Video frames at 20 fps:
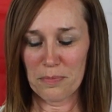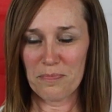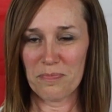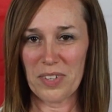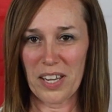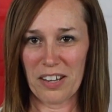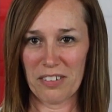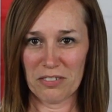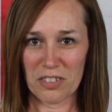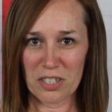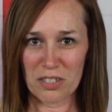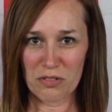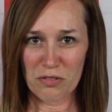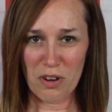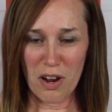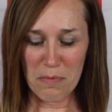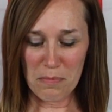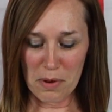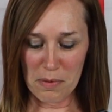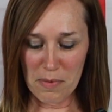Now I'm going to
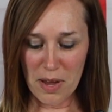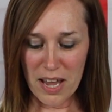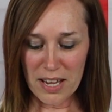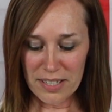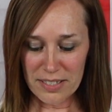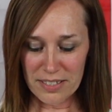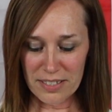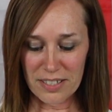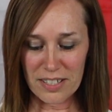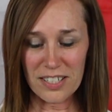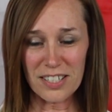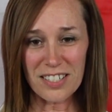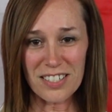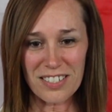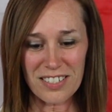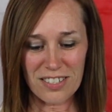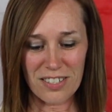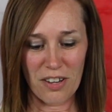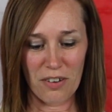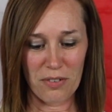drop my magazine
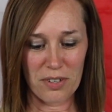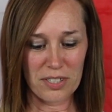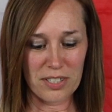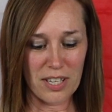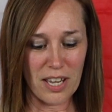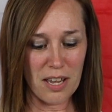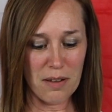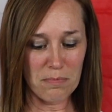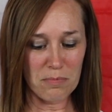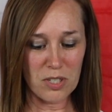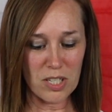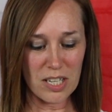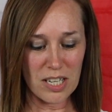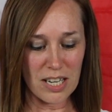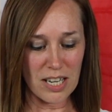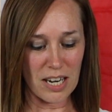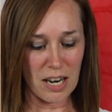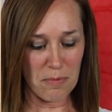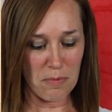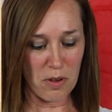so it's empty,
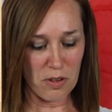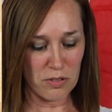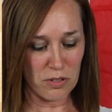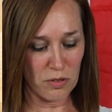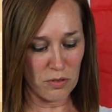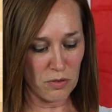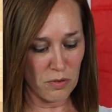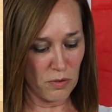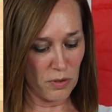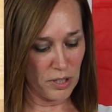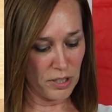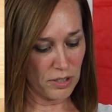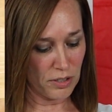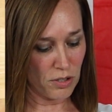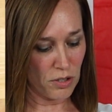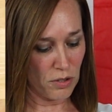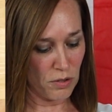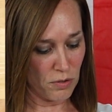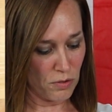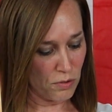and I'm also going
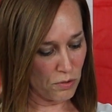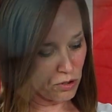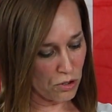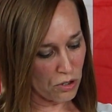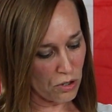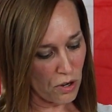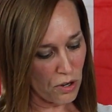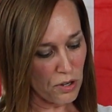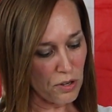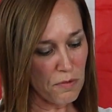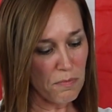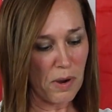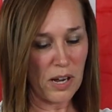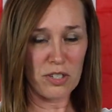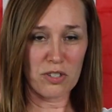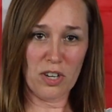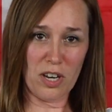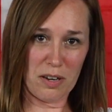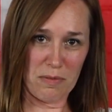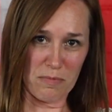to show you my
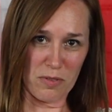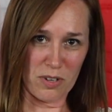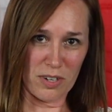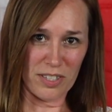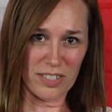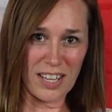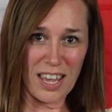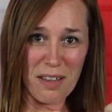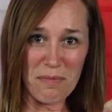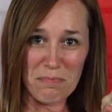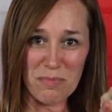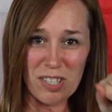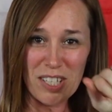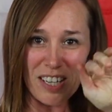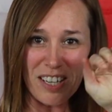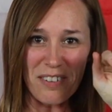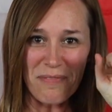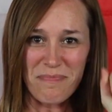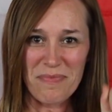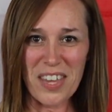chamber is empty,
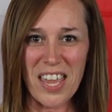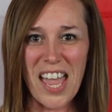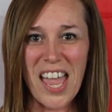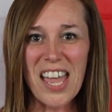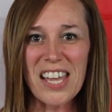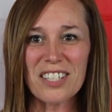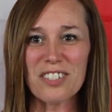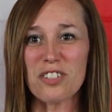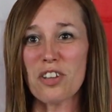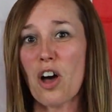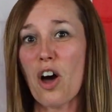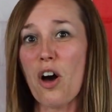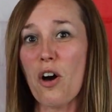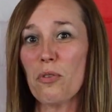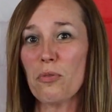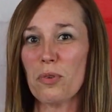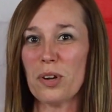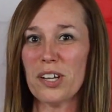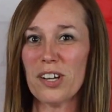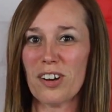
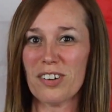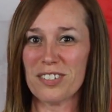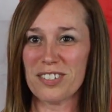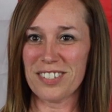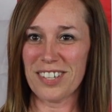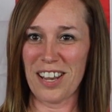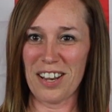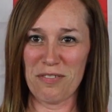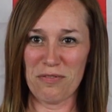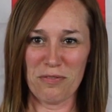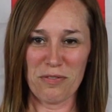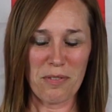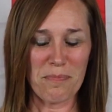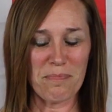so we are safe.